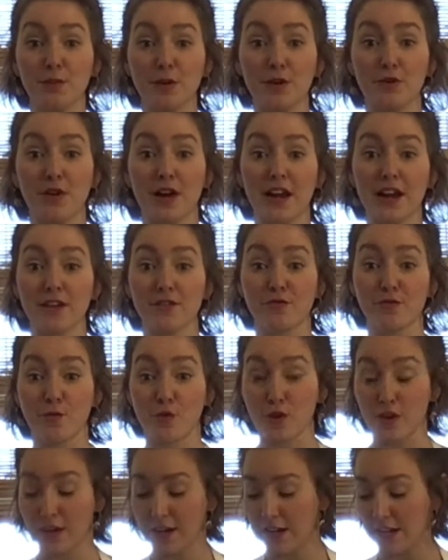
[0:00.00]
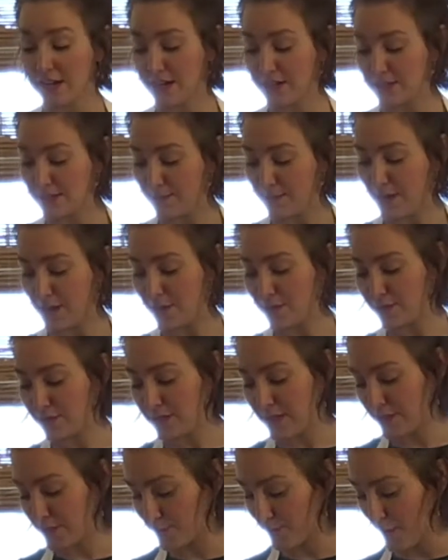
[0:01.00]
be great for cutting tomatoes
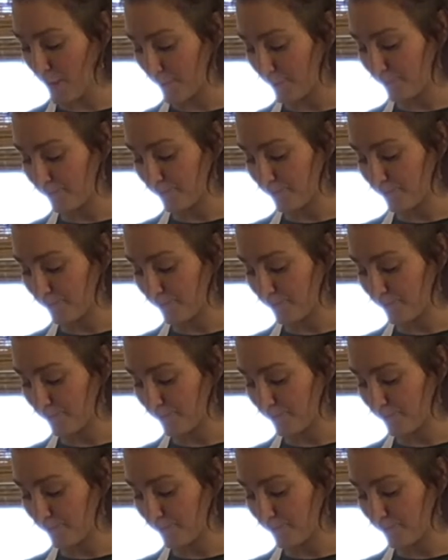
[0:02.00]
as well.